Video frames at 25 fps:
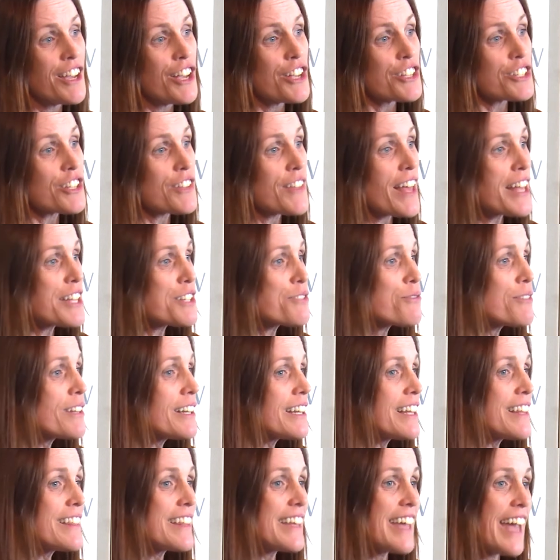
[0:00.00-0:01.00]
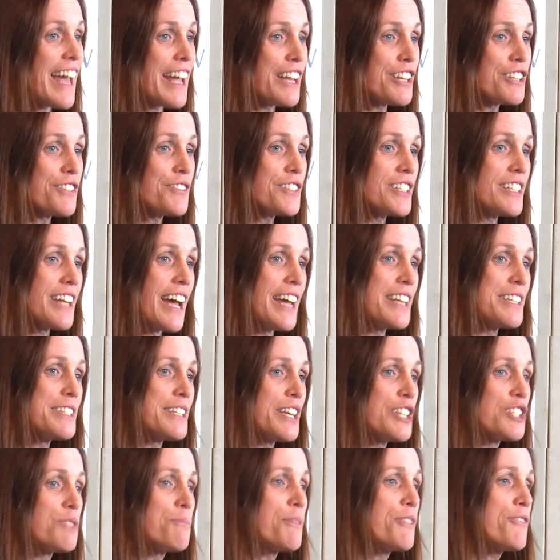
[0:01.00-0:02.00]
So that's really the end of today's session.